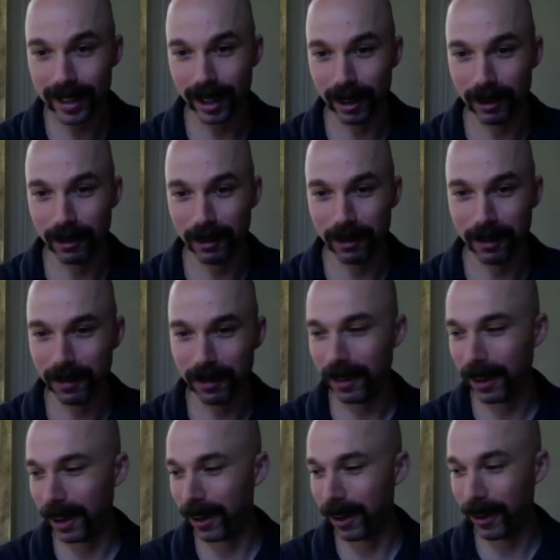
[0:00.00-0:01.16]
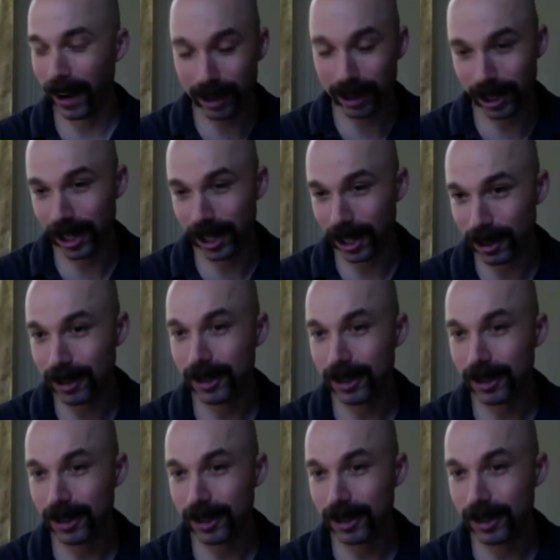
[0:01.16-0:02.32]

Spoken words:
you know, or engineers.